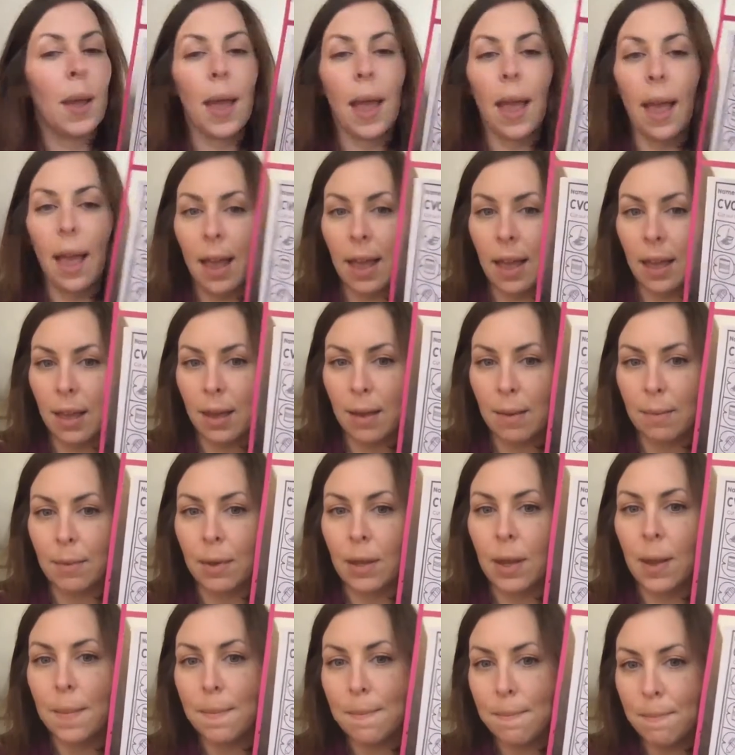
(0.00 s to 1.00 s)
M.
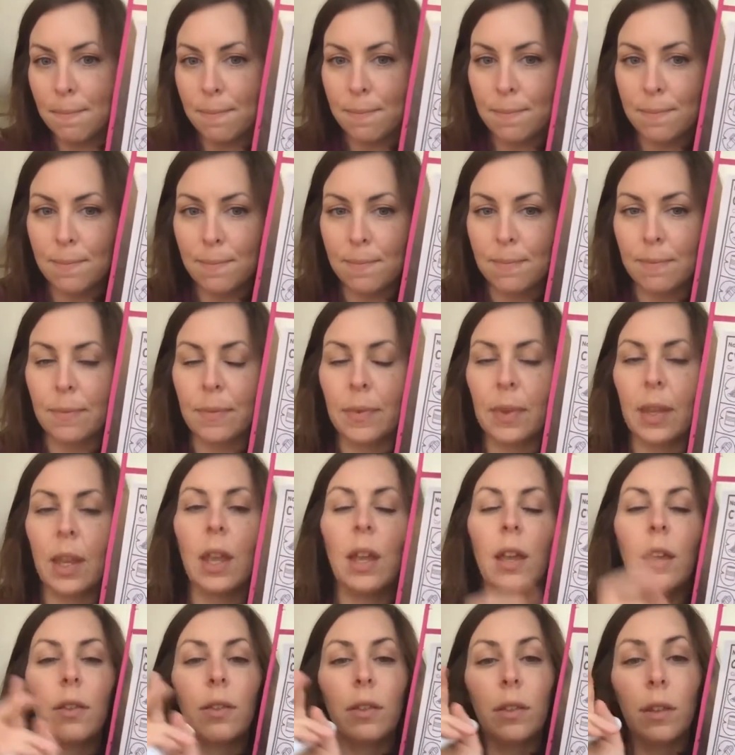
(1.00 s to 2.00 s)

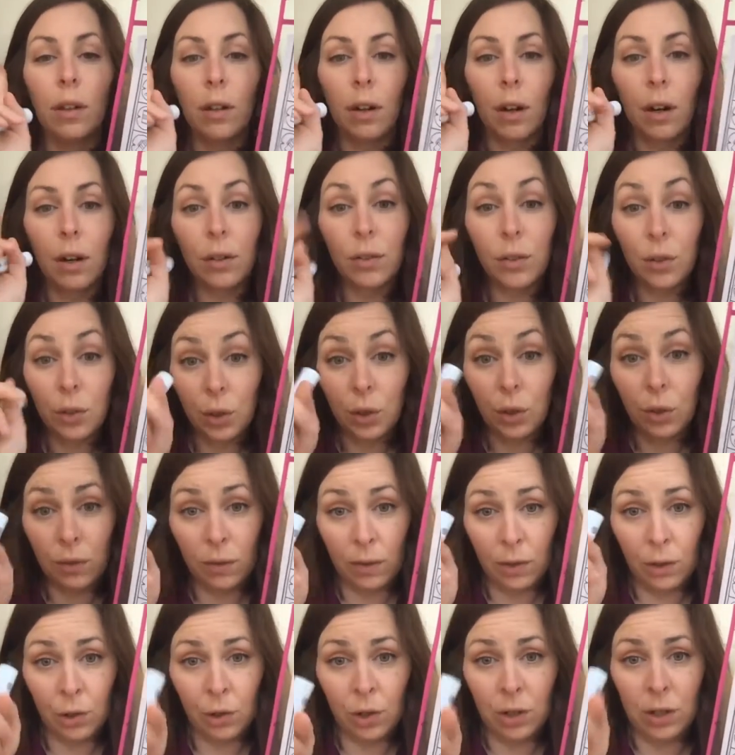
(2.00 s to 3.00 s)
There are 2
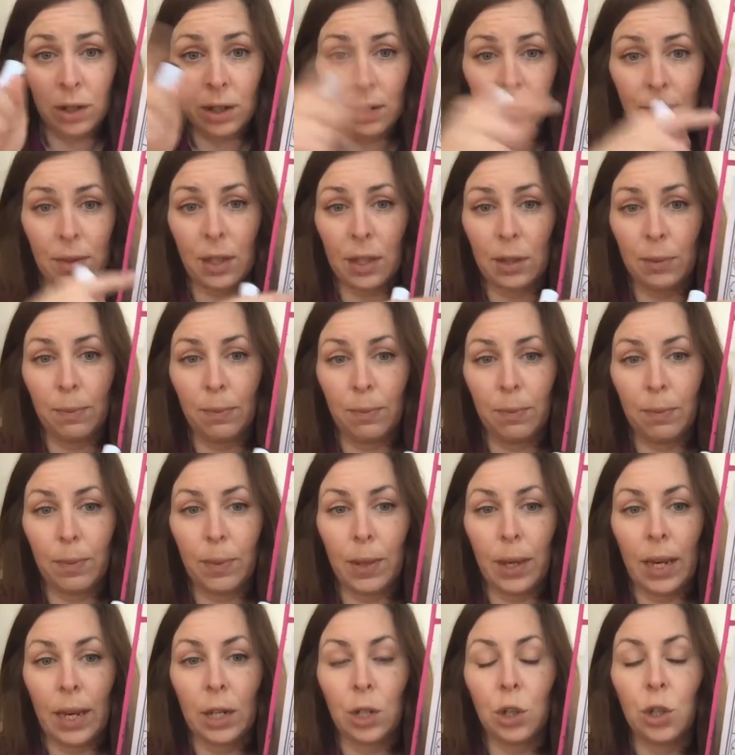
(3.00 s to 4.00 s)
versions of this
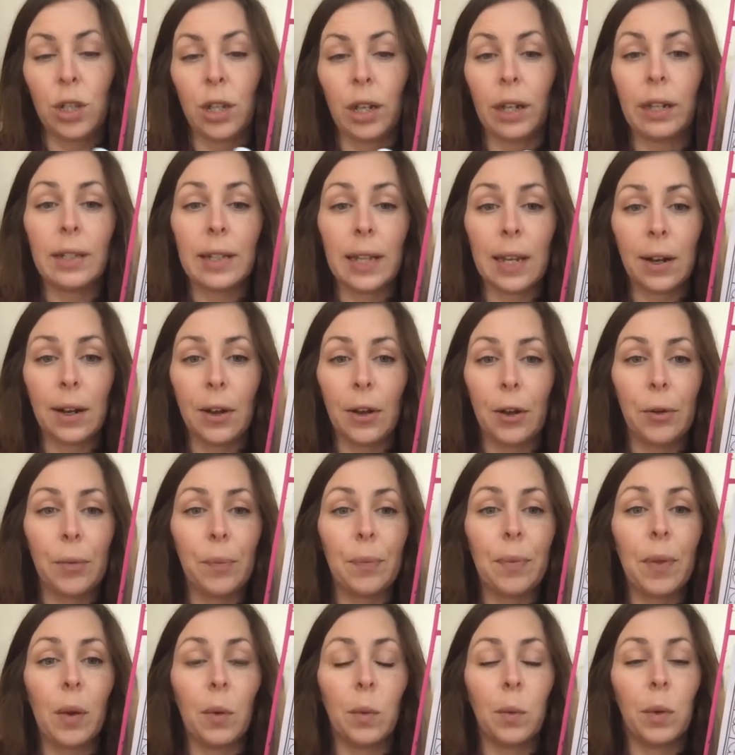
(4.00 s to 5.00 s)
page that I sent
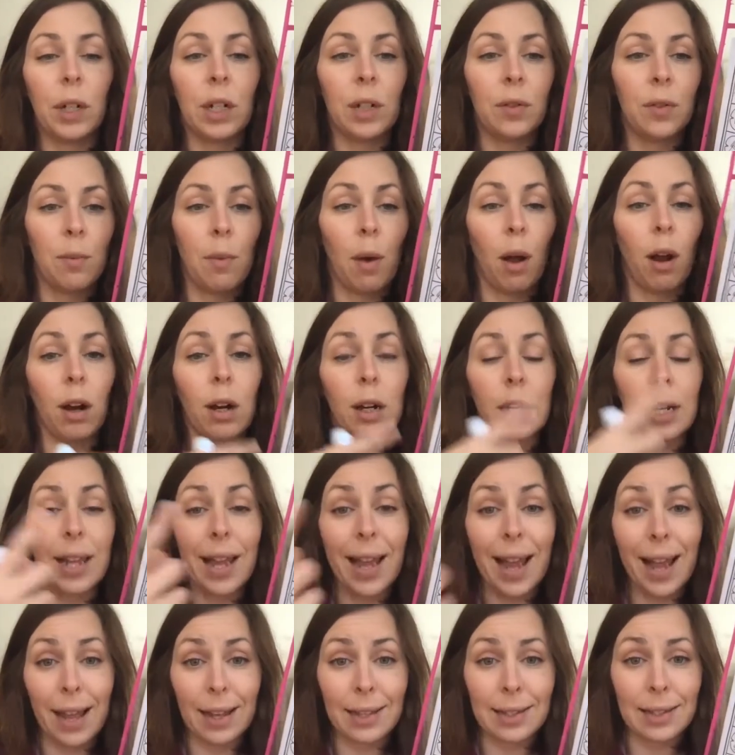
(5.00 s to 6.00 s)
home. One of them already
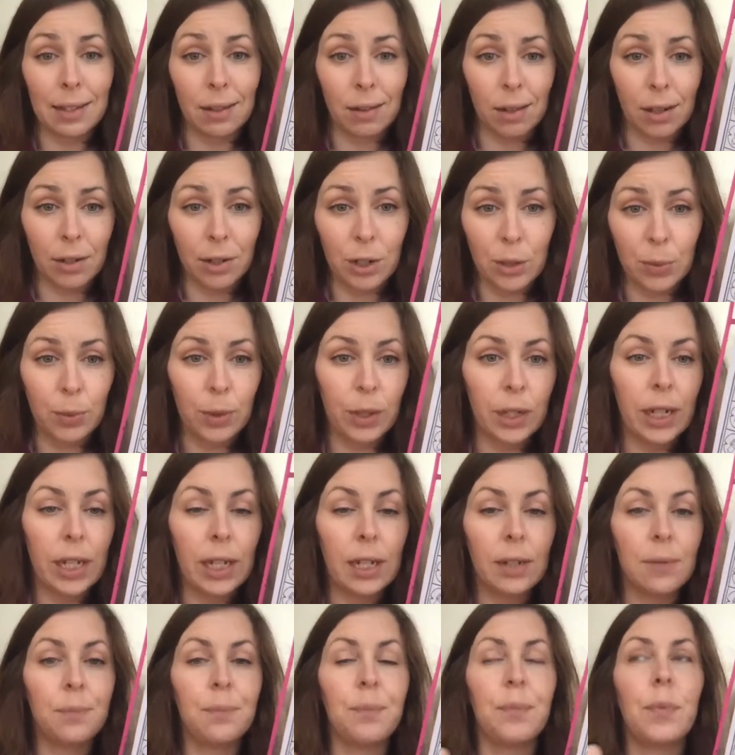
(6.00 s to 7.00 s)
has the letters put
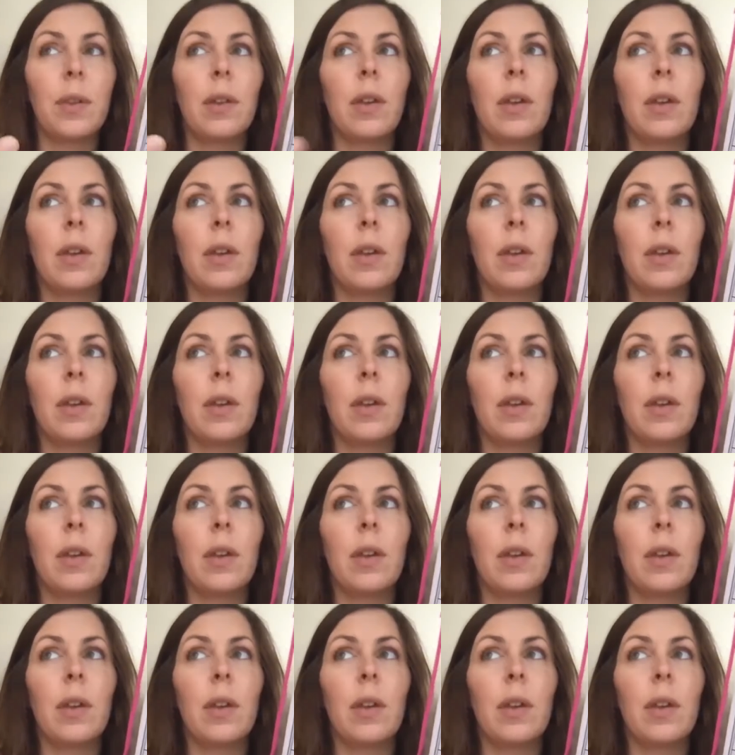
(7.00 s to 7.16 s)
in.